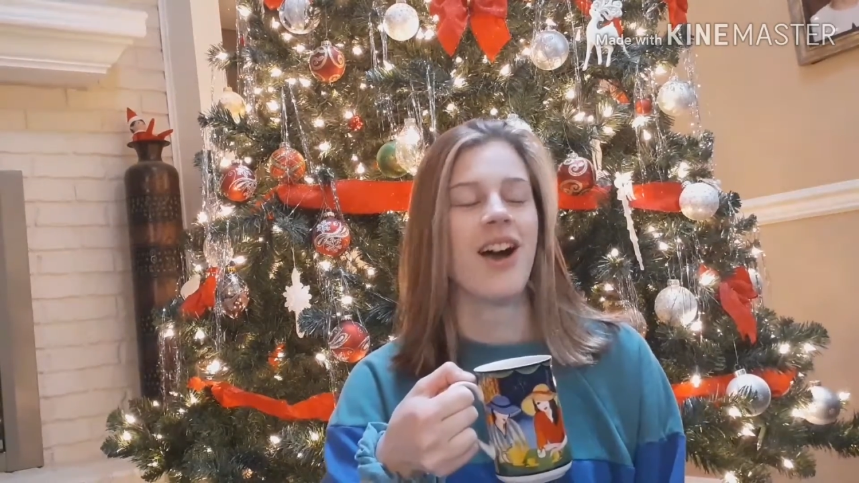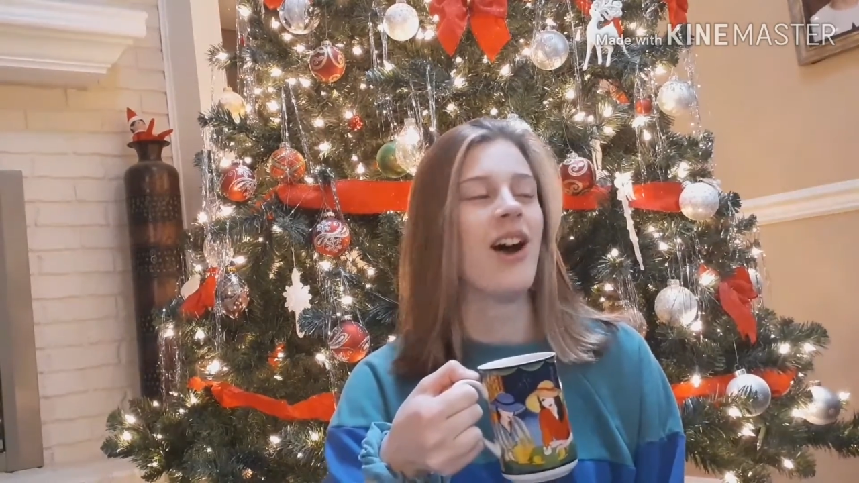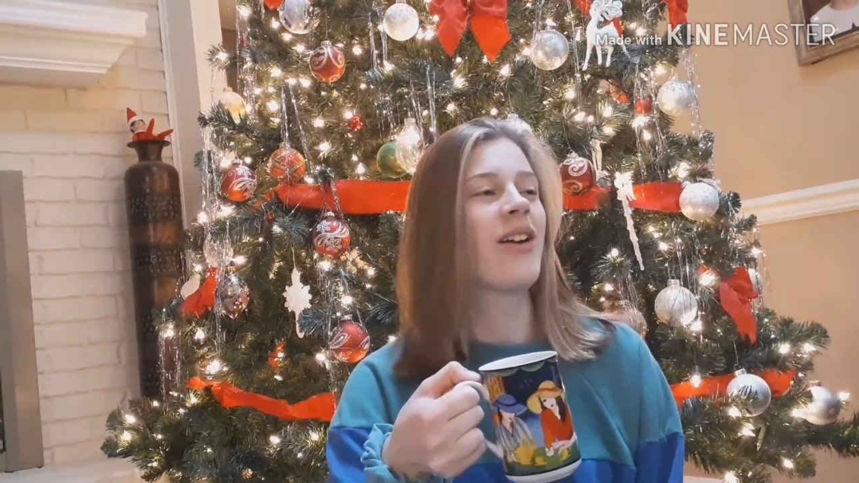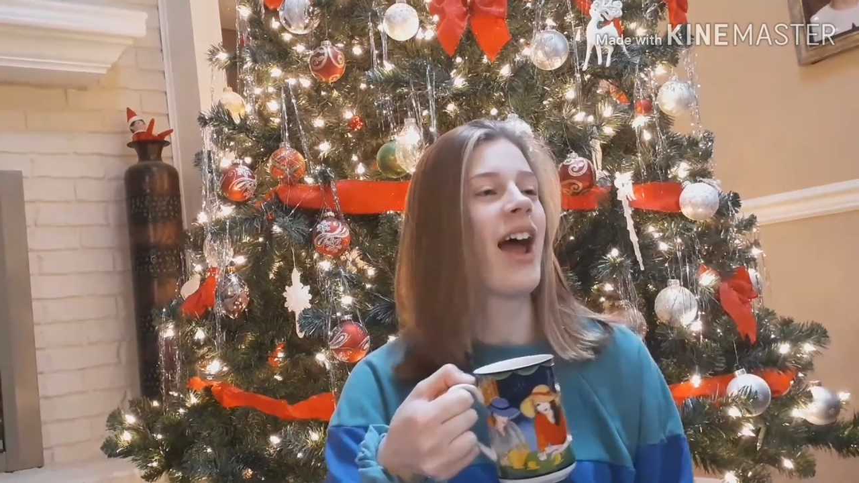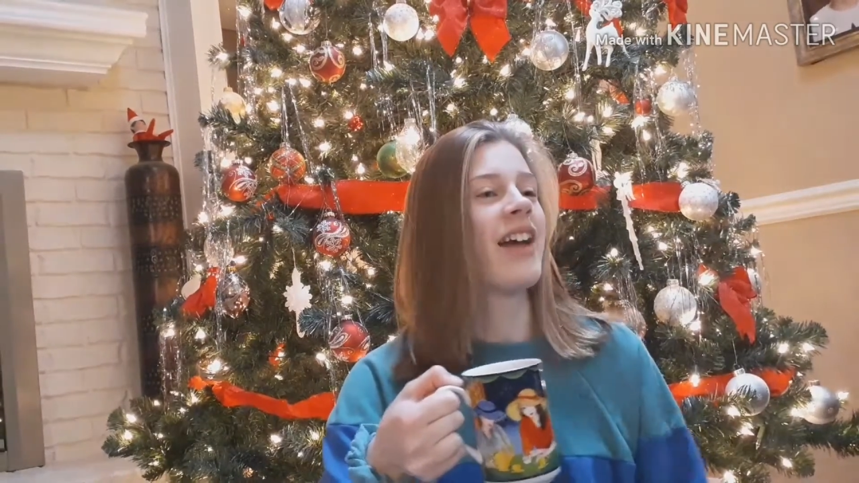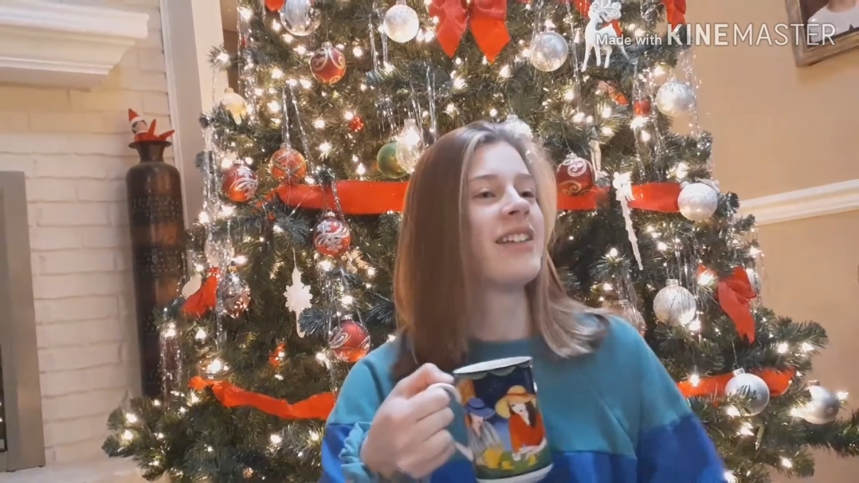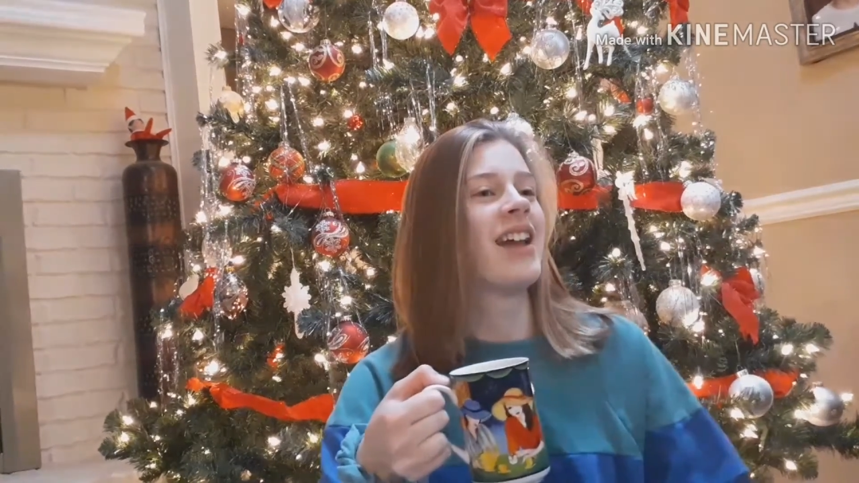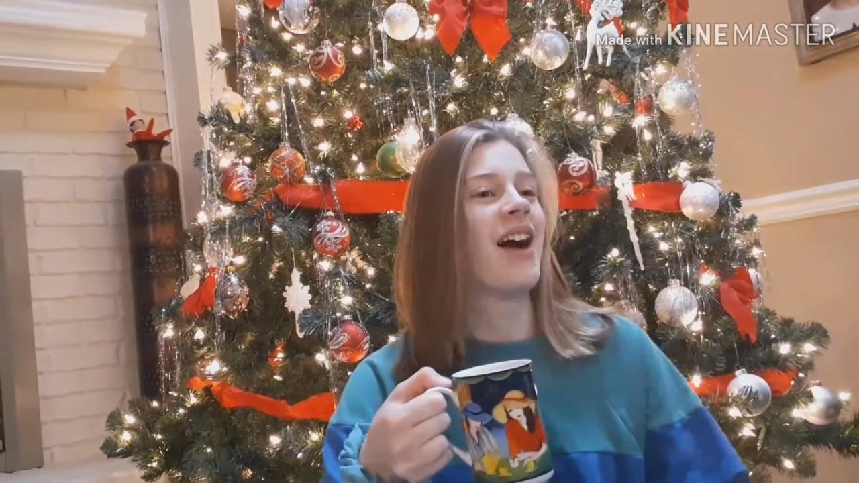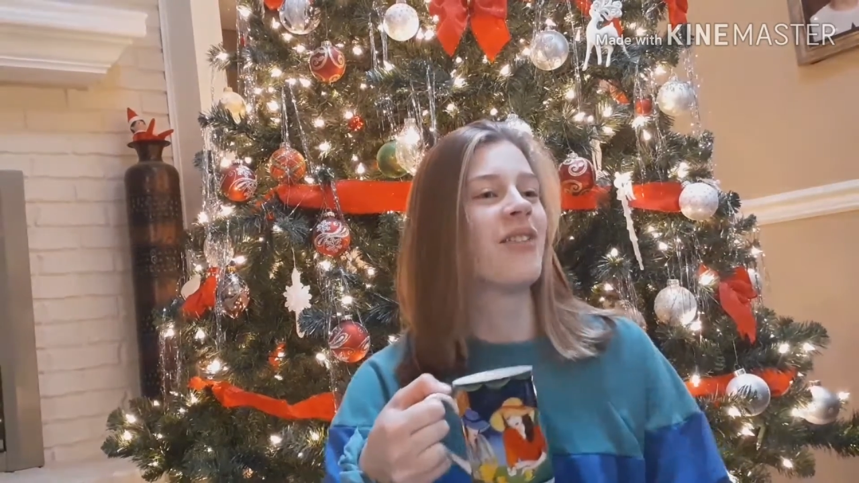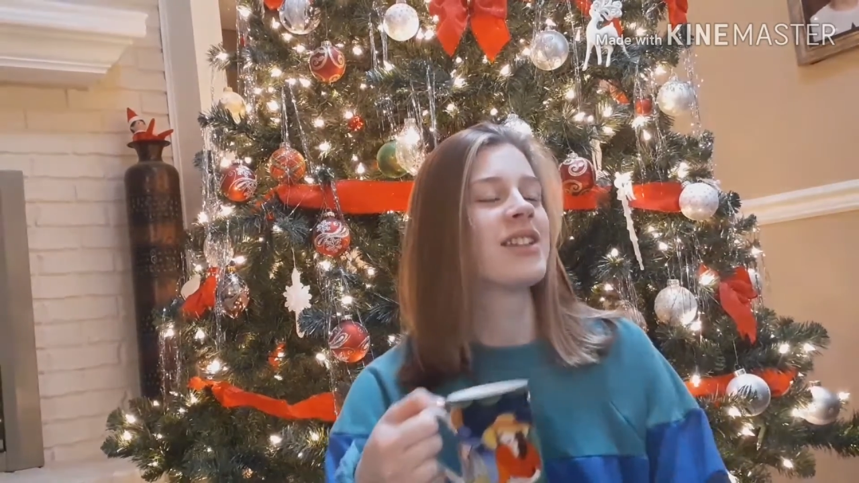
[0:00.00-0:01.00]
Okay,
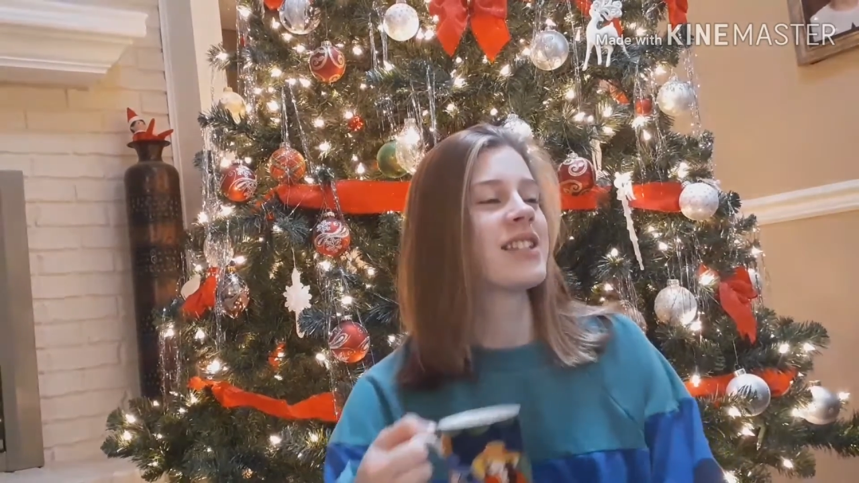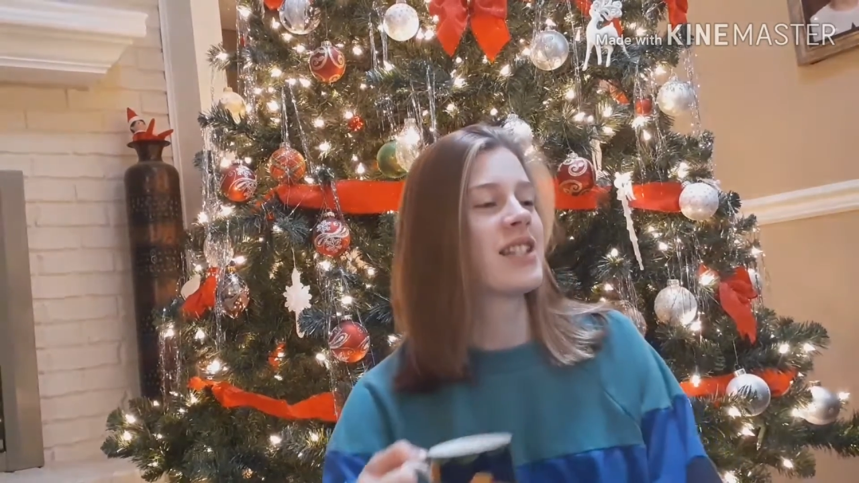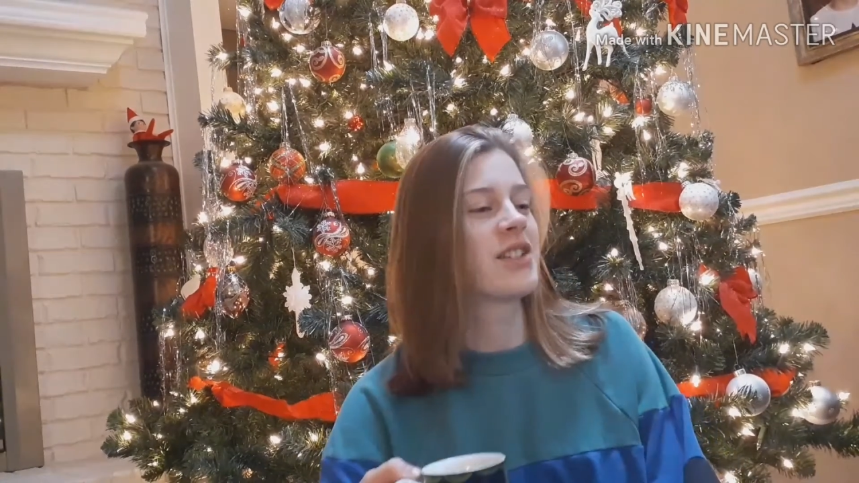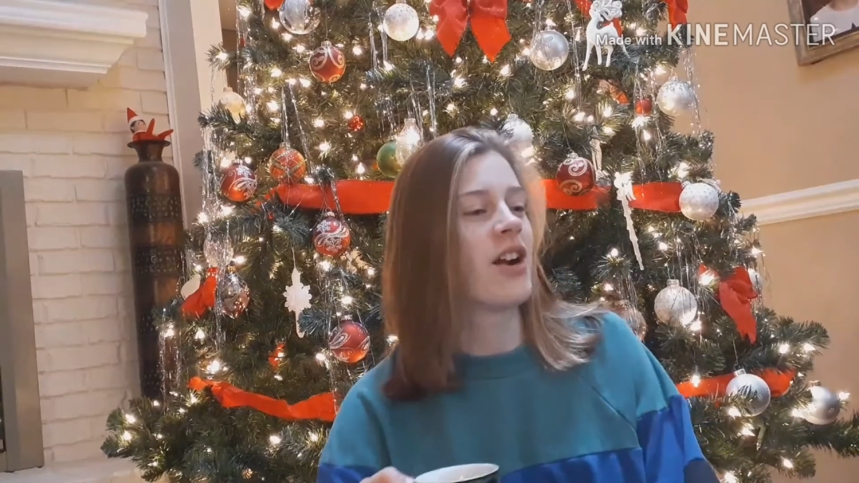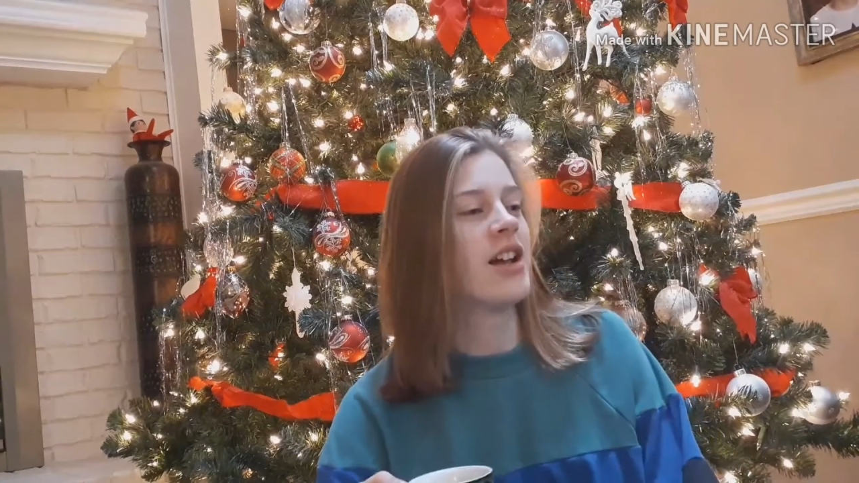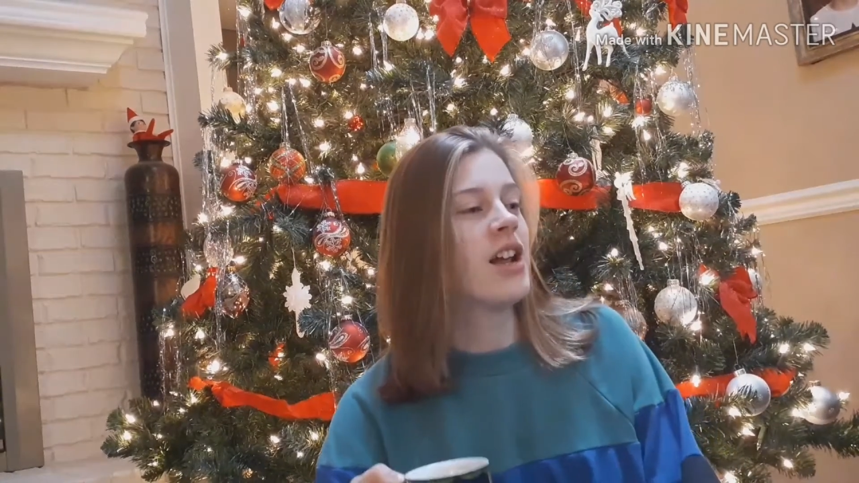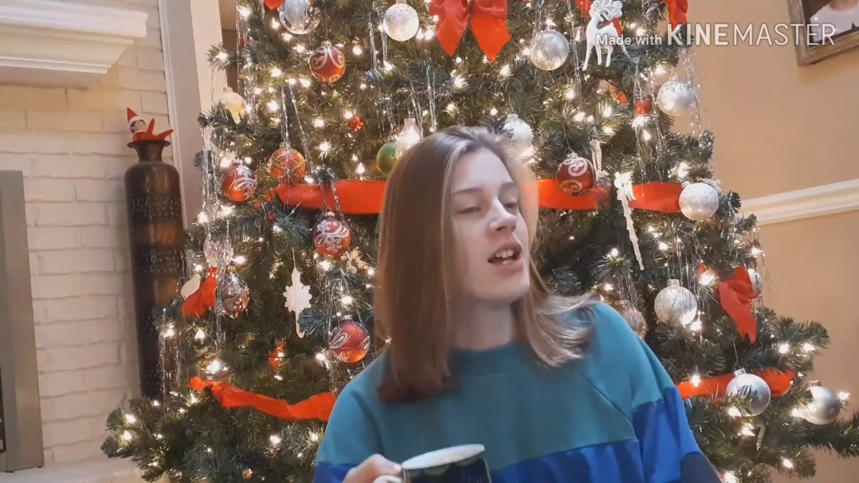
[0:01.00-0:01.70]
now let's get started.